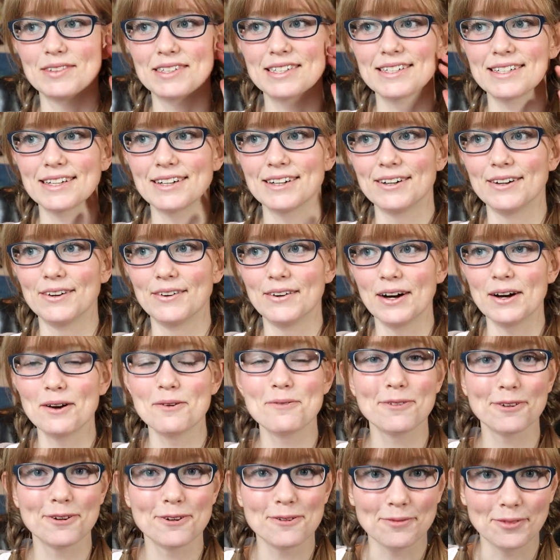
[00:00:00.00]
So I
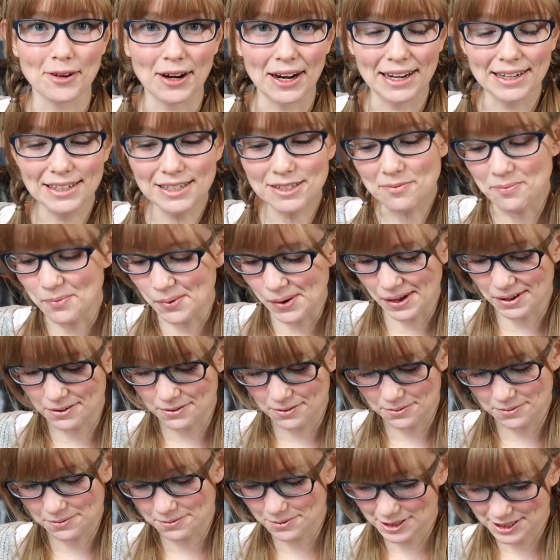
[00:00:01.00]
hope you don't mind, but
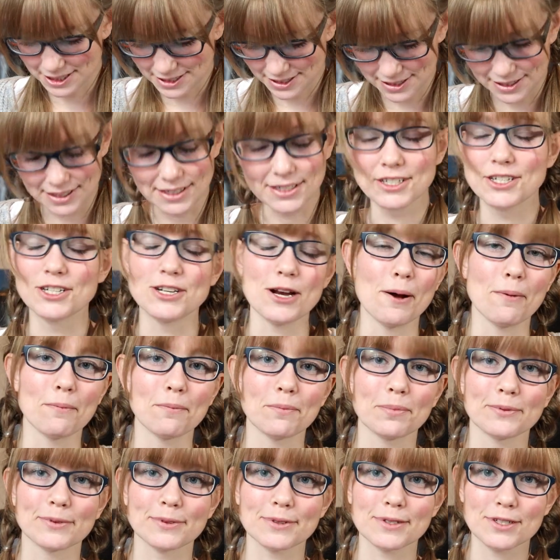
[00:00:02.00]
I'm just going to
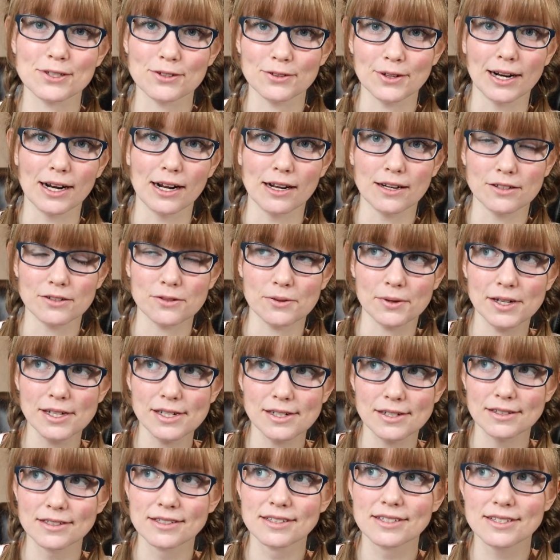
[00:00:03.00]
jump straight into
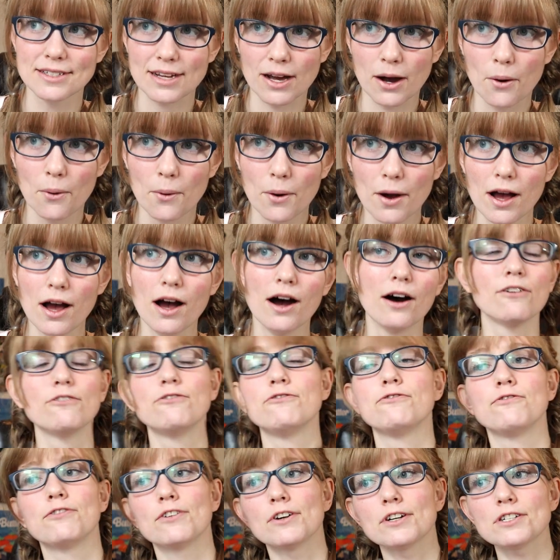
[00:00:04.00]
it. So
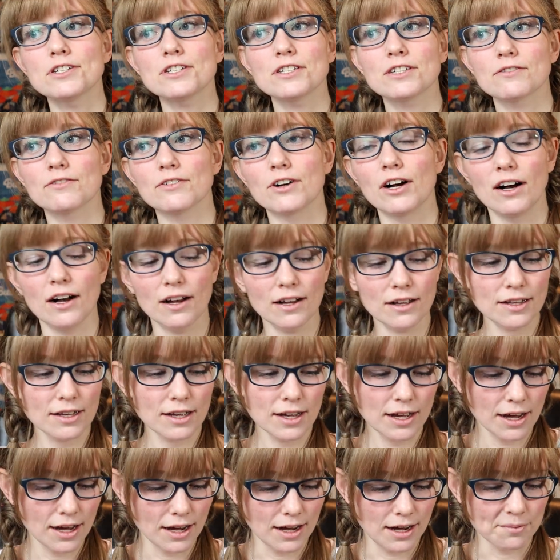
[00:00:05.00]
first of all,
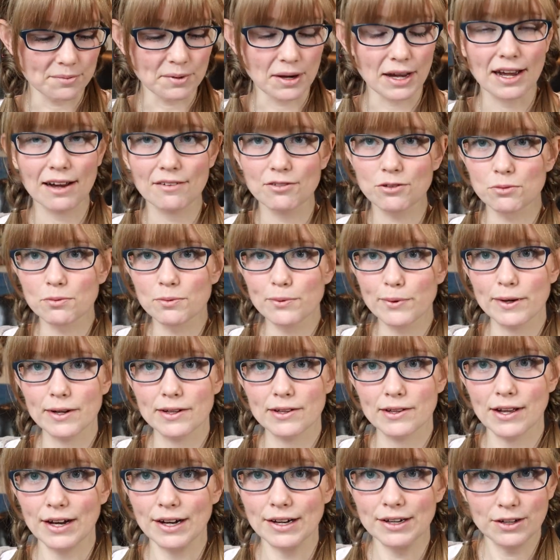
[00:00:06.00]
I have a
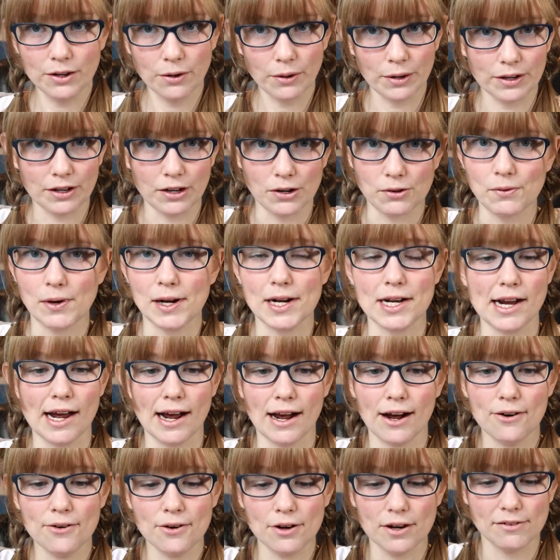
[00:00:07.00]
read-along going on right
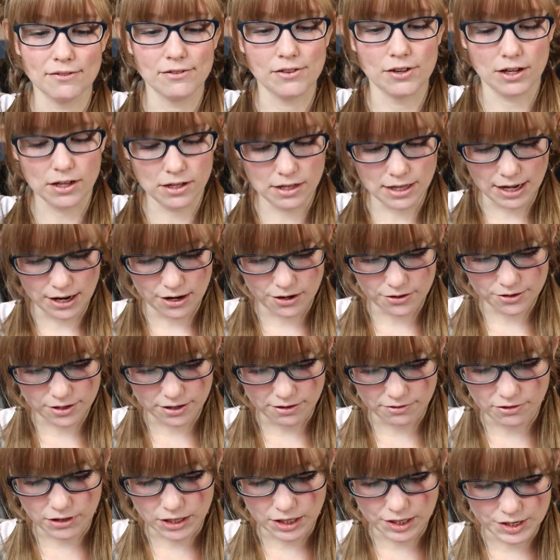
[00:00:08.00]
now of The Cloud
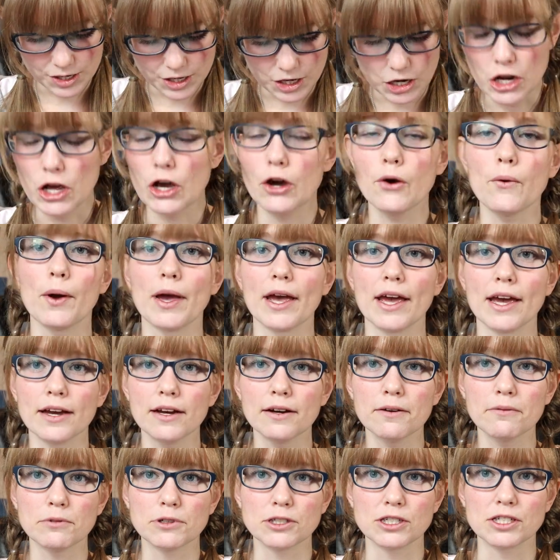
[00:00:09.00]
of
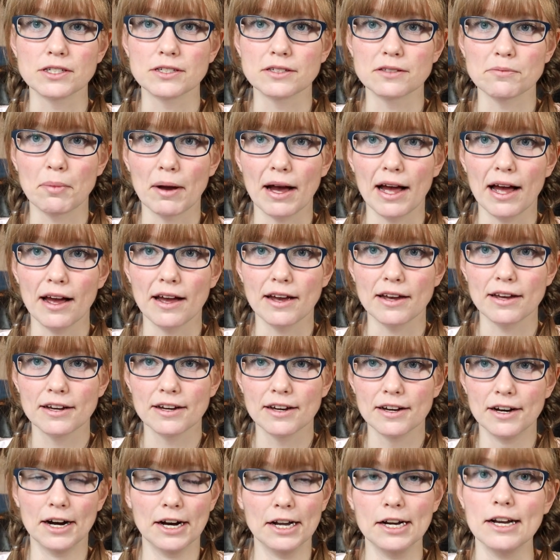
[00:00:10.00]
Unknowing, which is by
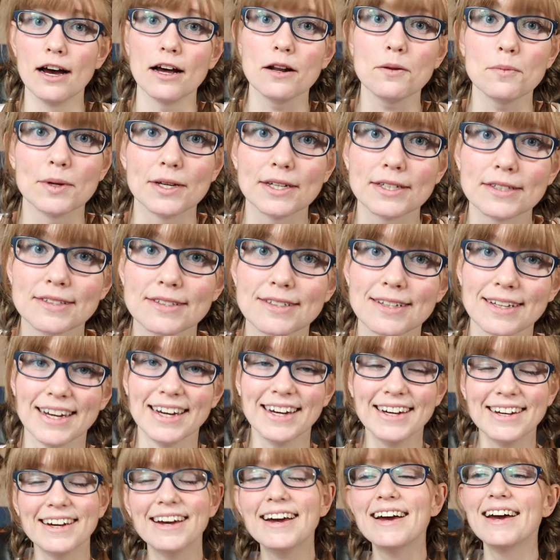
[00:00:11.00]
Anonymous,
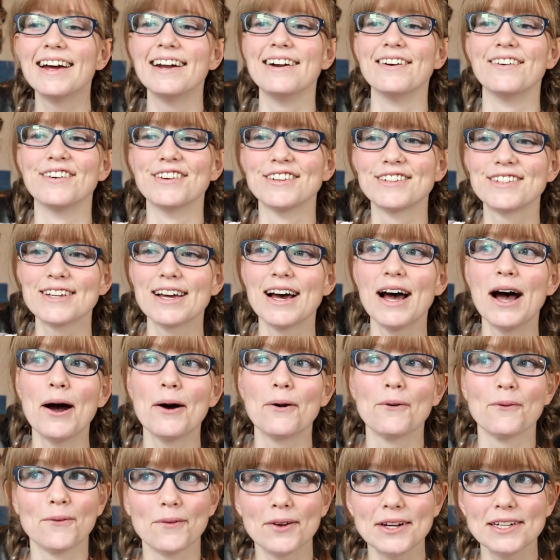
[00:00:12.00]
and it was
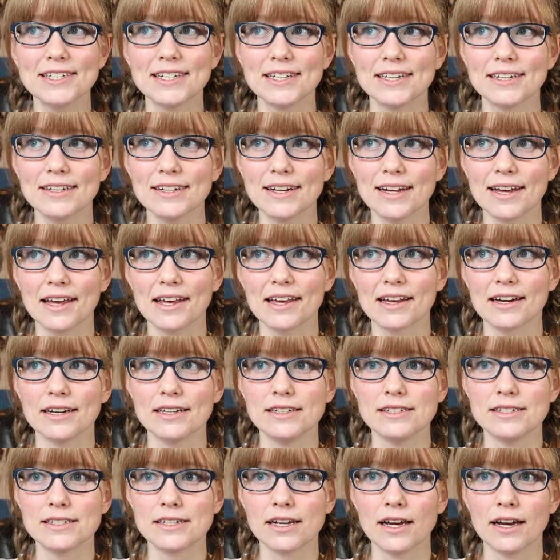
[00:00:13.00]
written
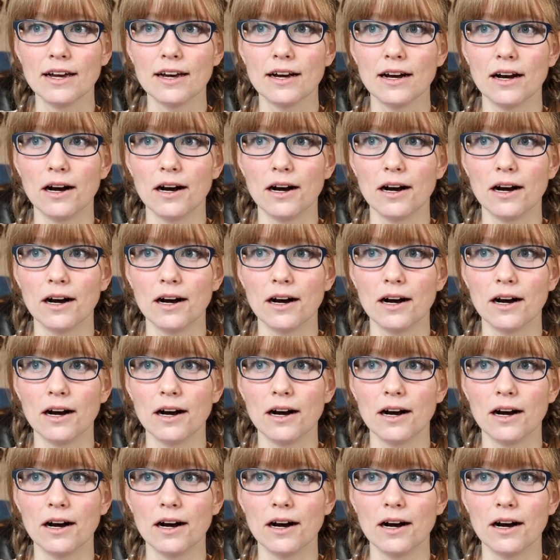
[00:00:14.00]
and